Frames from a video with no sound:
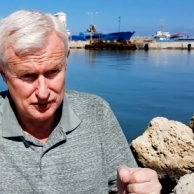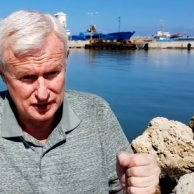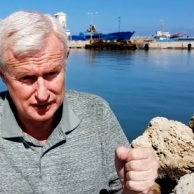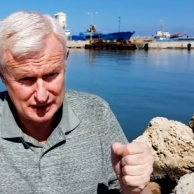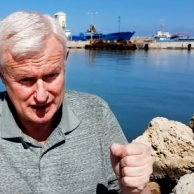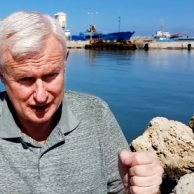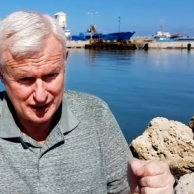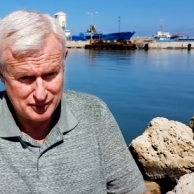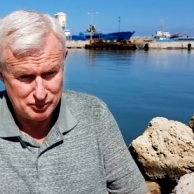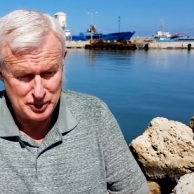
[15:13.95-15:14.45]

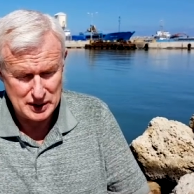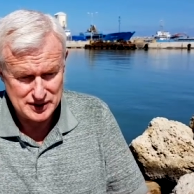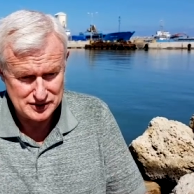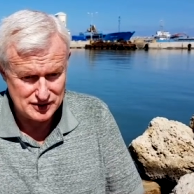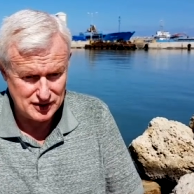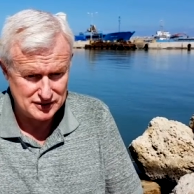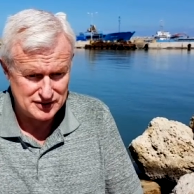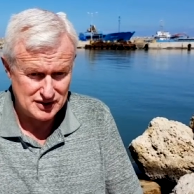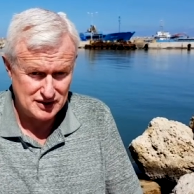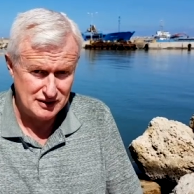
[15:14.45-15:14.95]
like
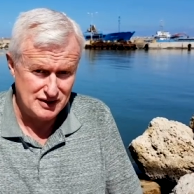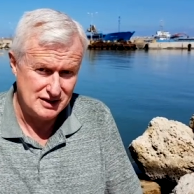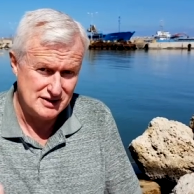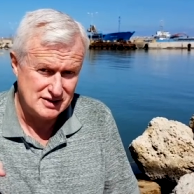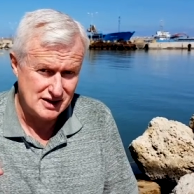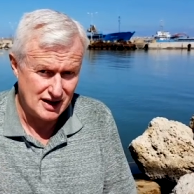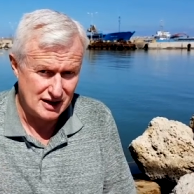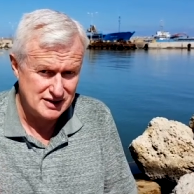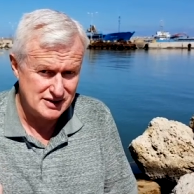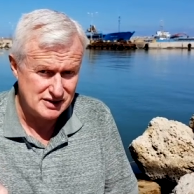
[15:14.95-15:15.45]
Bezos and these
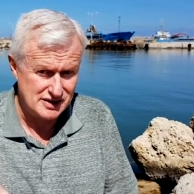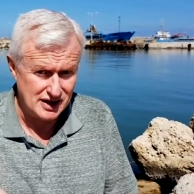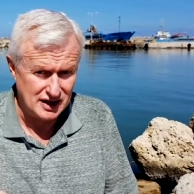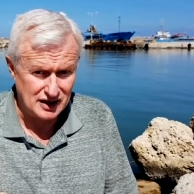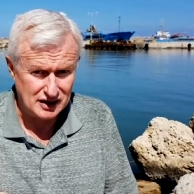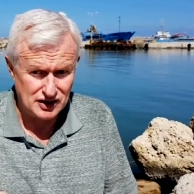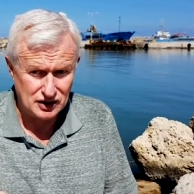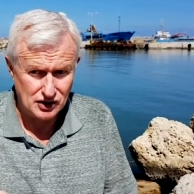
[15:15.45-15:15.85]
guys think.